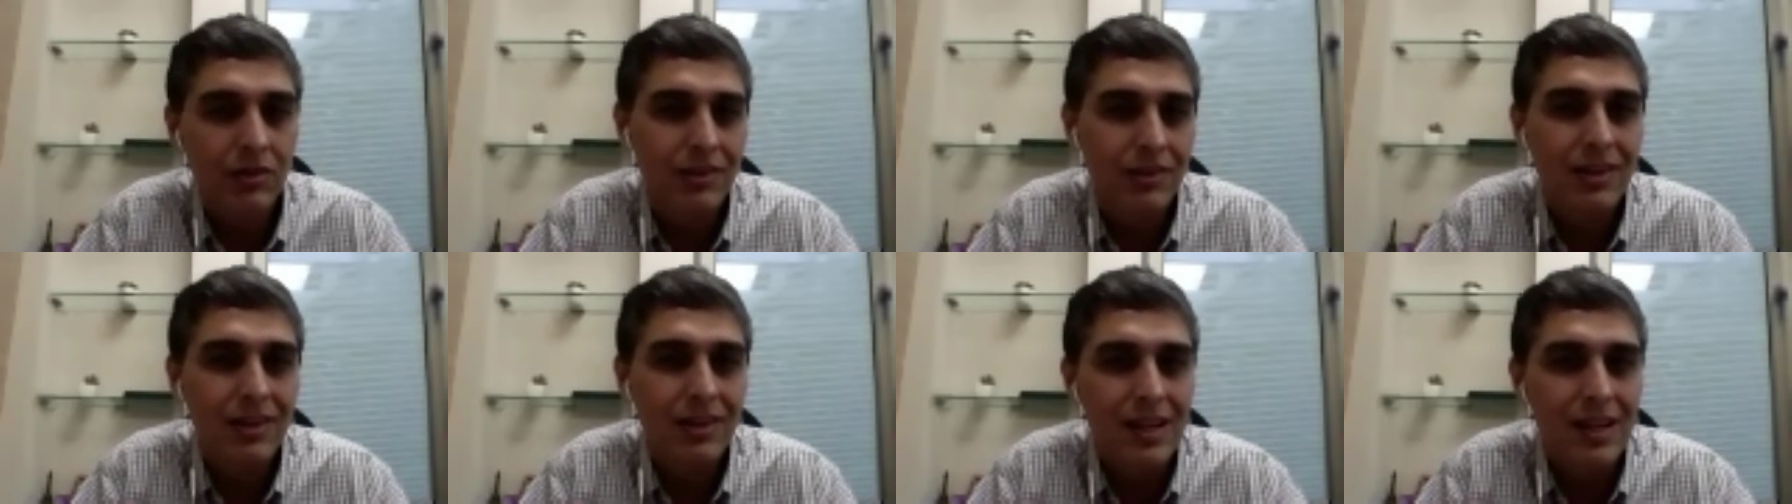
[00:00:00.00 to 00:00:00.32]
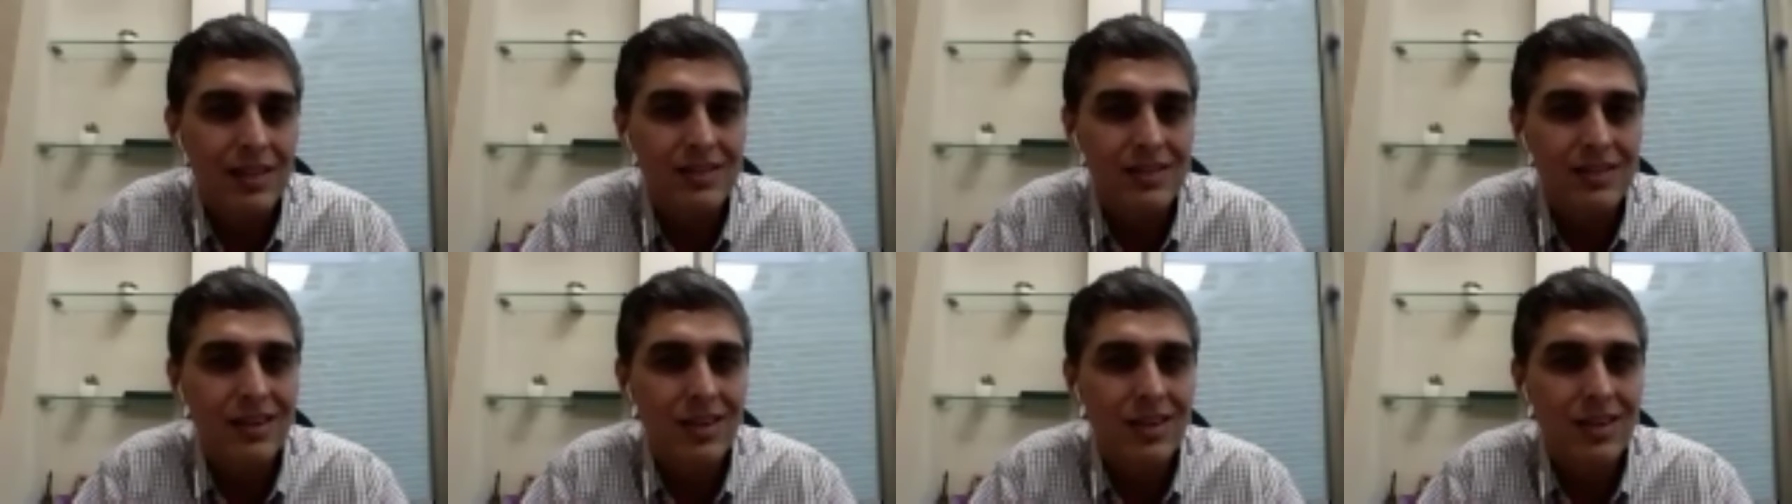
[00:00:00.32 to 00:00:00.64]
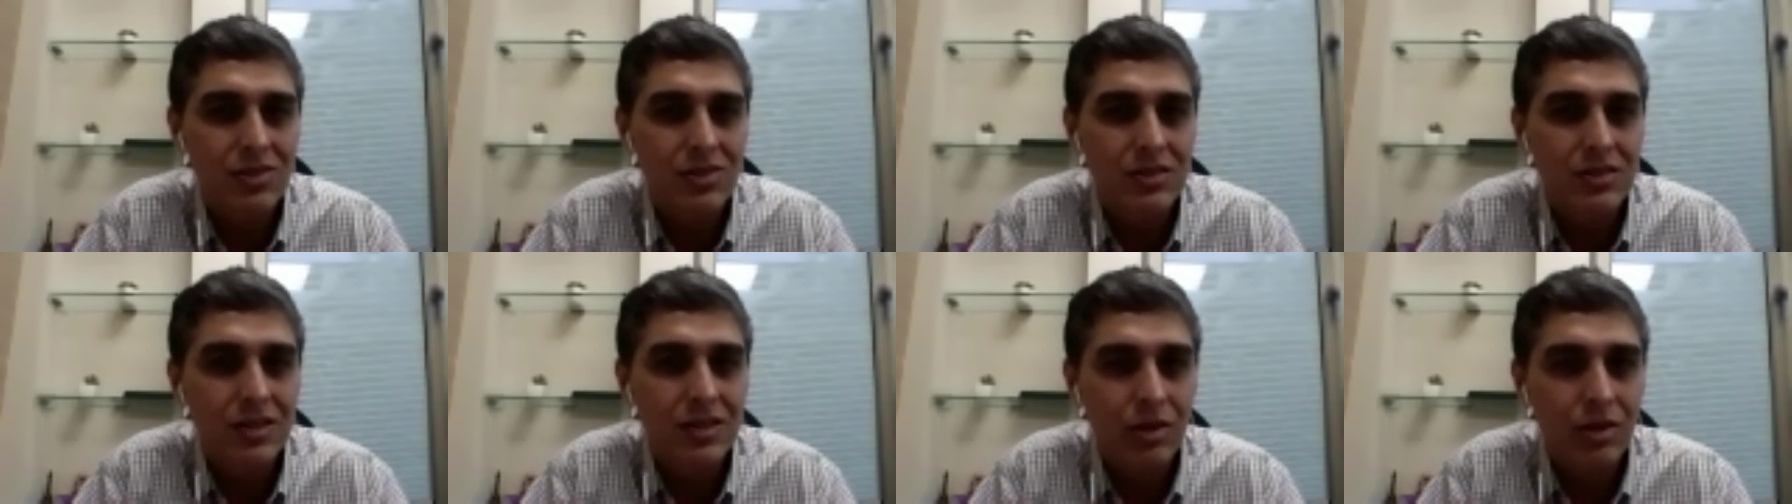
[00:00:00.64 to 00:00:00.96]
the
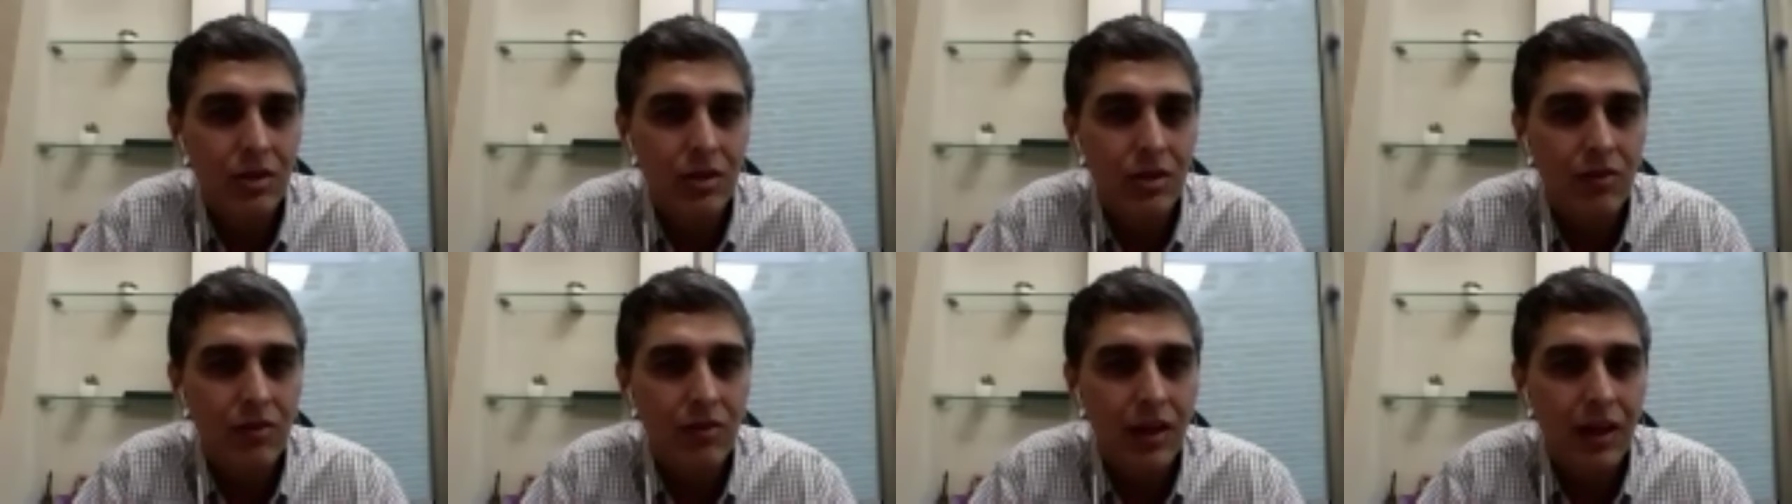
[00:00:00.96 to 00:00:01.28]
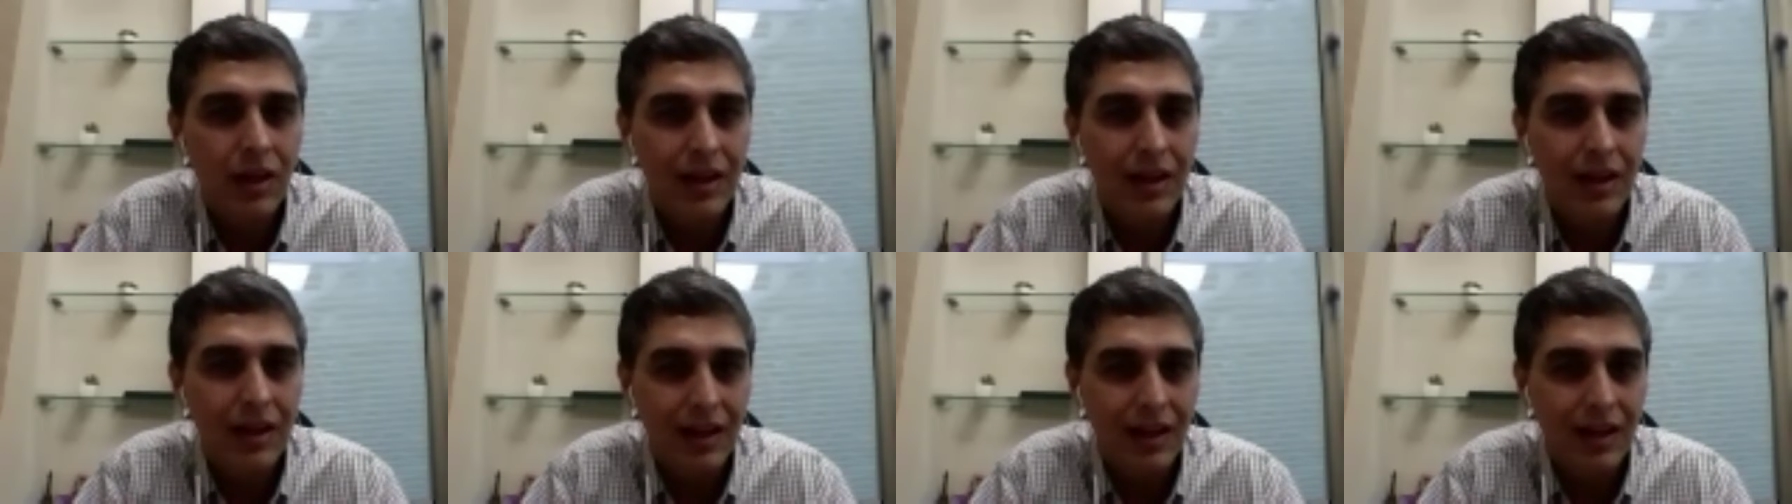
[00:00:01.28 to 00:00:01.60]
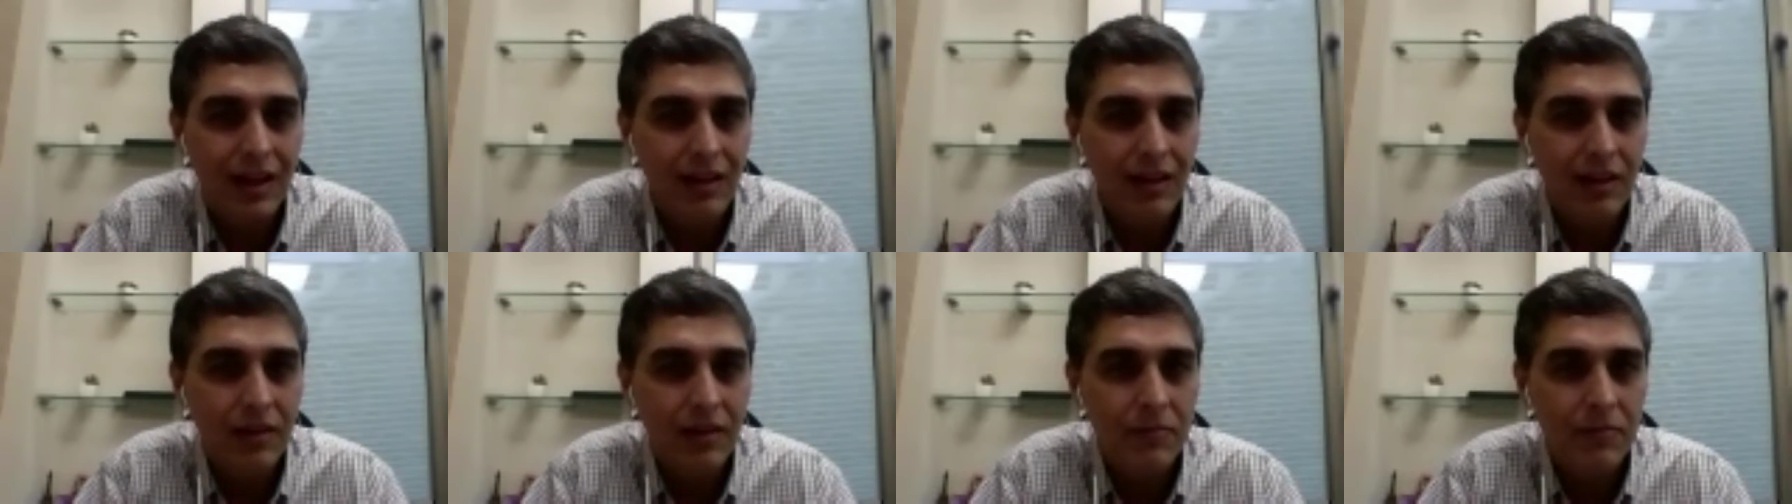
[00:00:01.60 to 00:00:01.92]
destination that you have to get
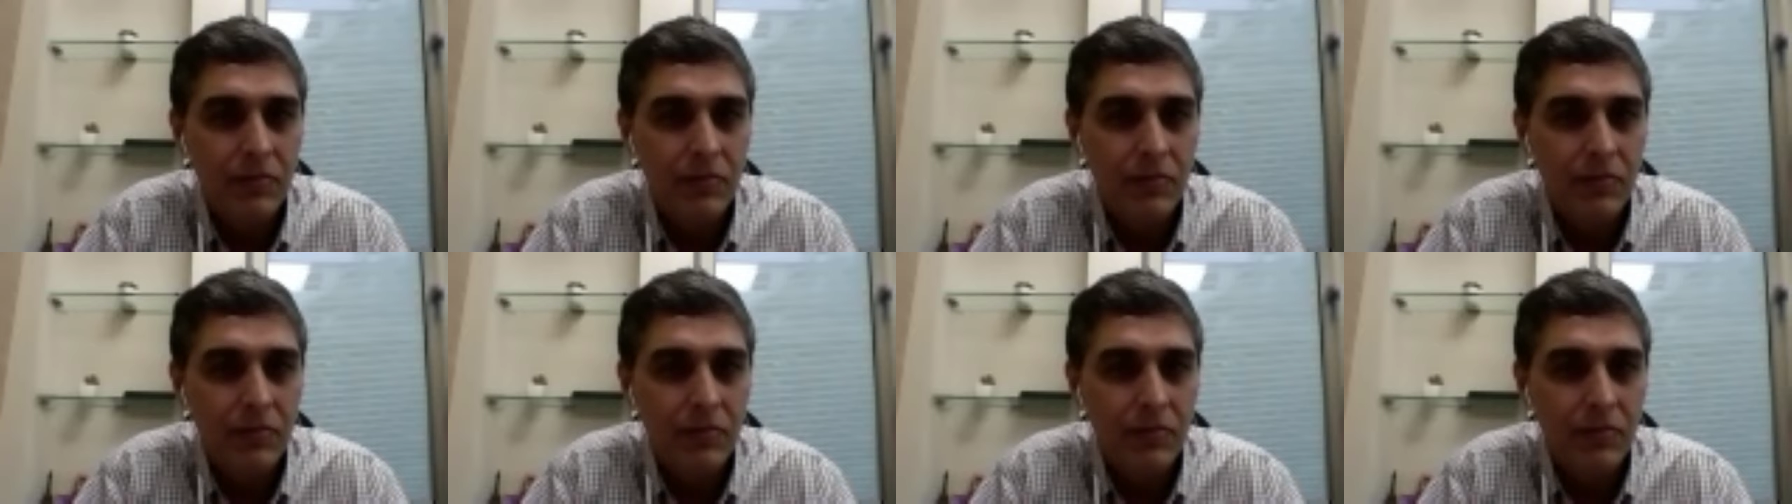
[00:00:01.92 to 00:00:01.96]
at,